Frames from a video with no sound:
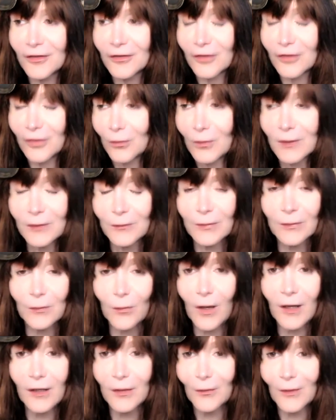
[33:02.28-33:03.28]
no one would
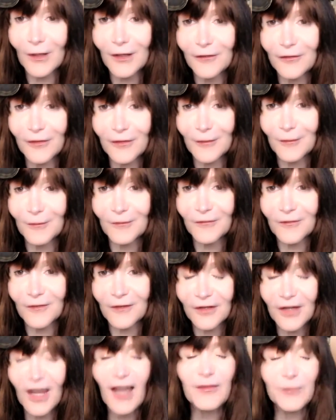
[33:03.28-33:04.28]
walk away from,
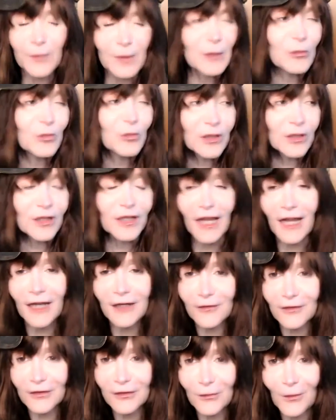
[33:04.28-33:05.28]
you have to be really
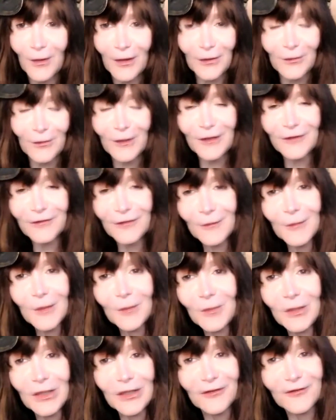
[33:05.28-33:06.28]
angry to walk away from a
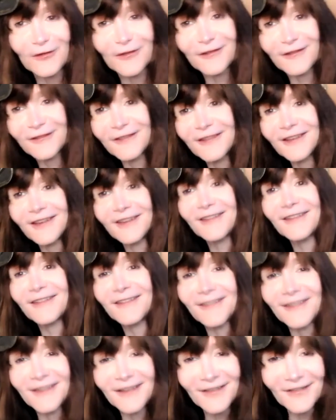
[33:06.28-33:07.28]
meal or not,
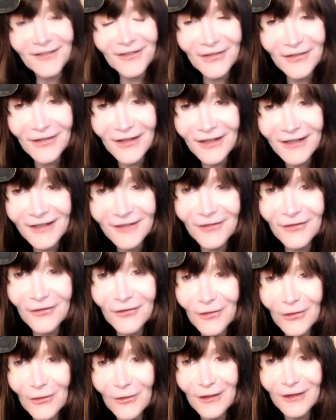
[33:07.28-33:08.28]
or let it
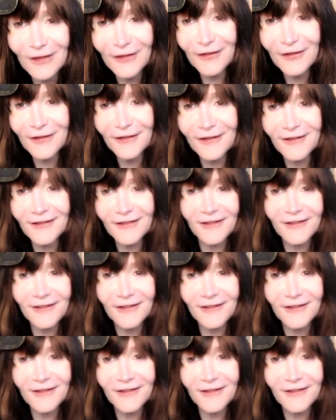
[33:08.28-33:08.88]
ruin your